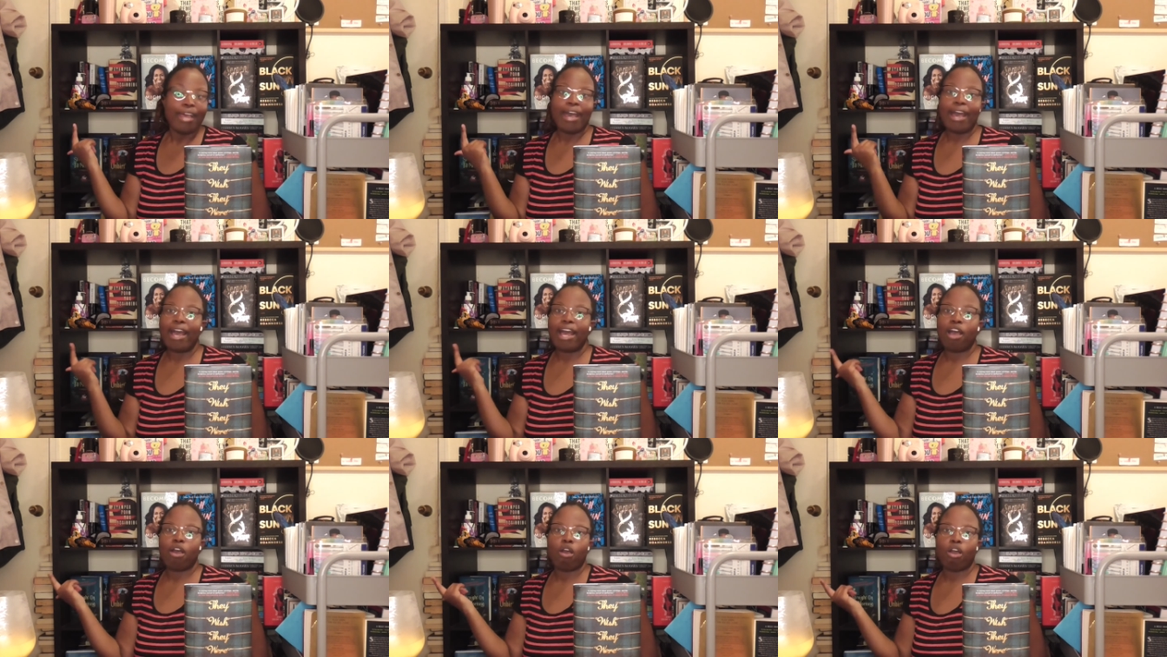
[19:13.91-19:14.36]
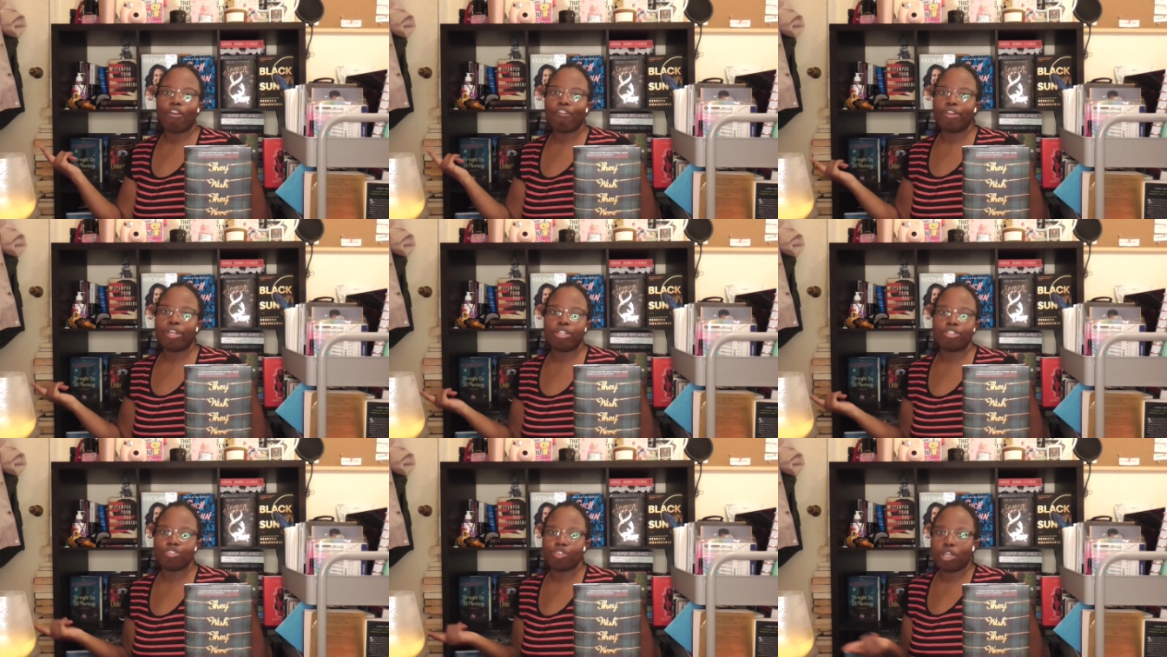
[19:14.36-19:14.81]
I
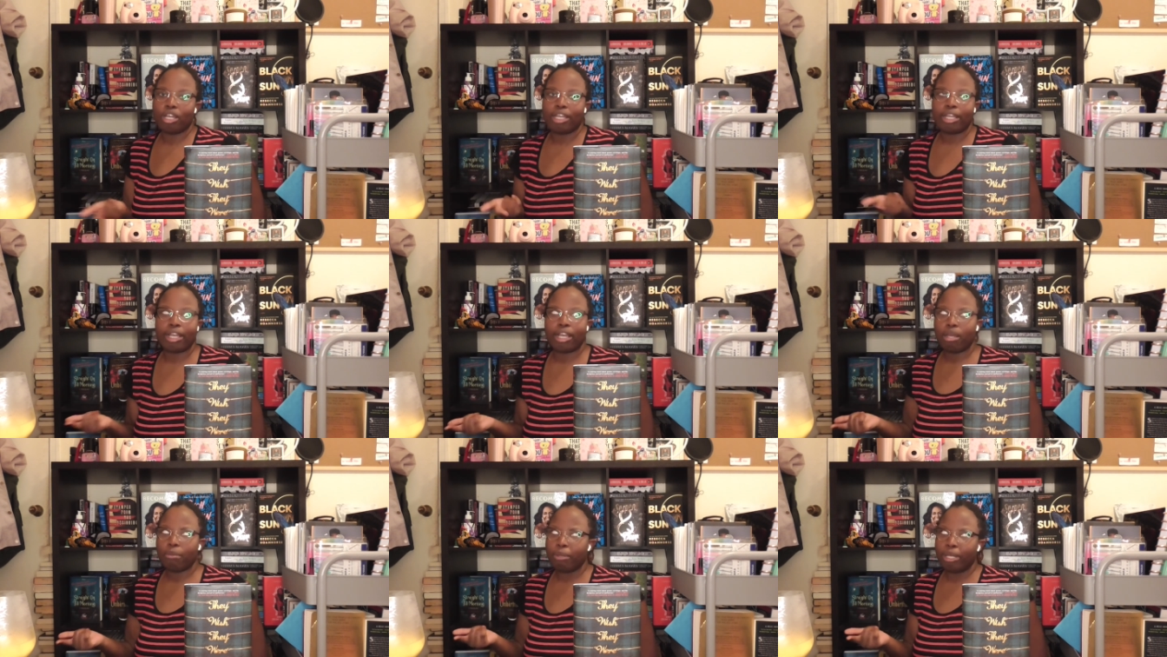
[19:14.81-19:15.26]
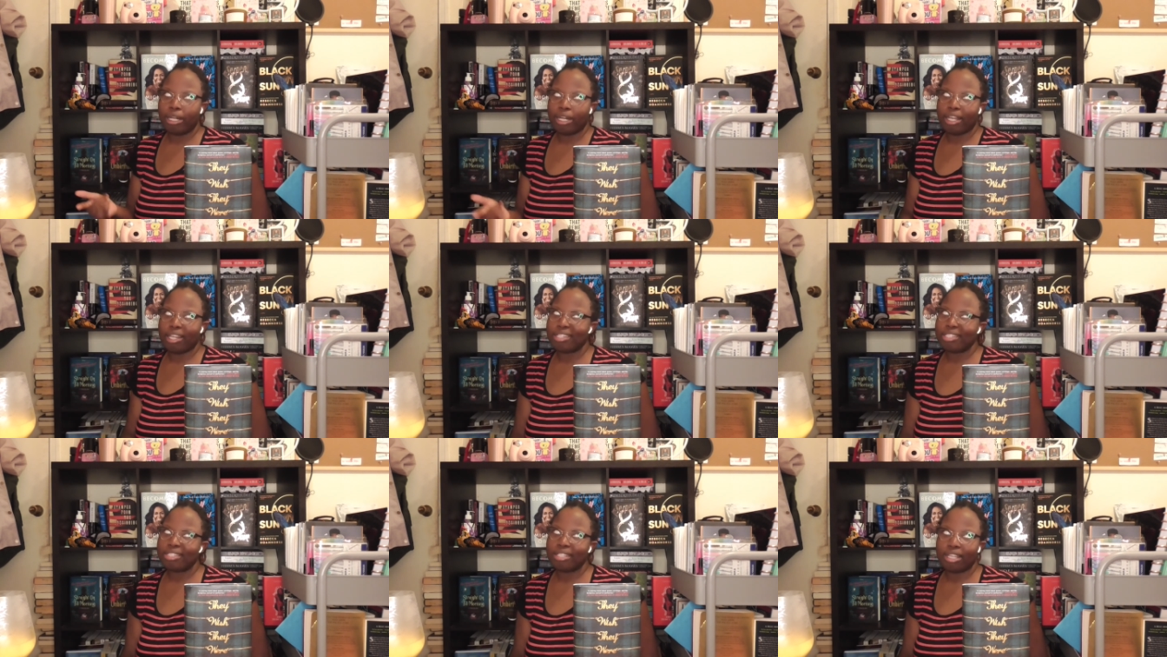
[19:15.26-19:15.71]
already saw it coming and
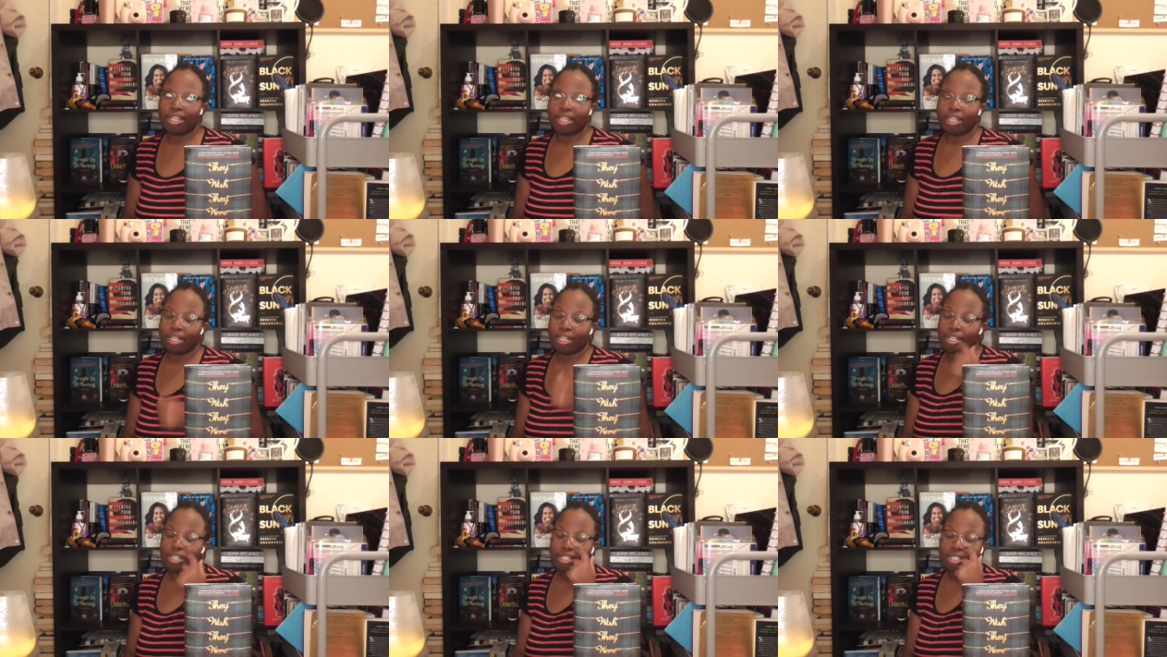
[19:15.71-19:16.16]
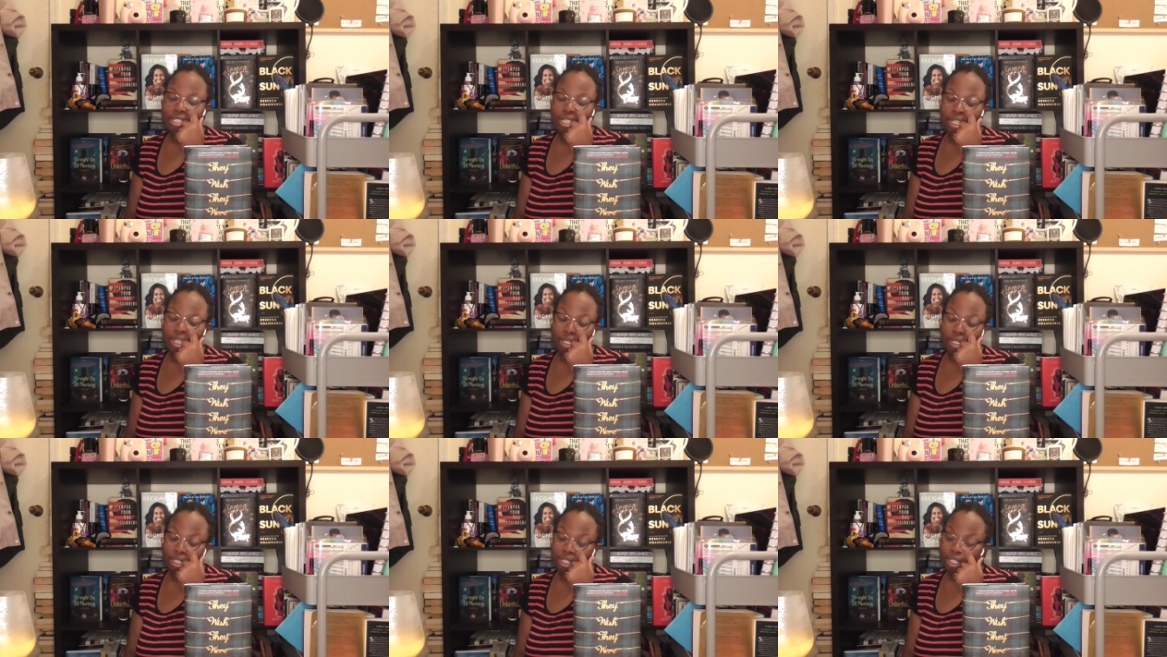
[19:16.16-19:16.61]
I said, this
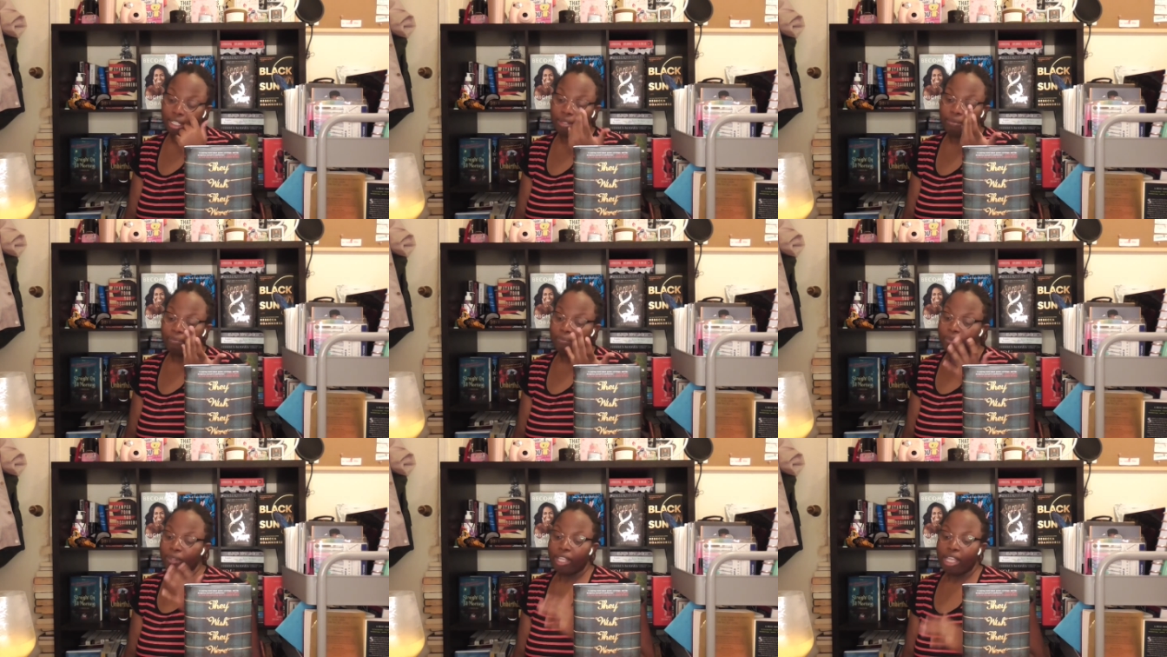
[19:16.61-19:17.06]
ain't it.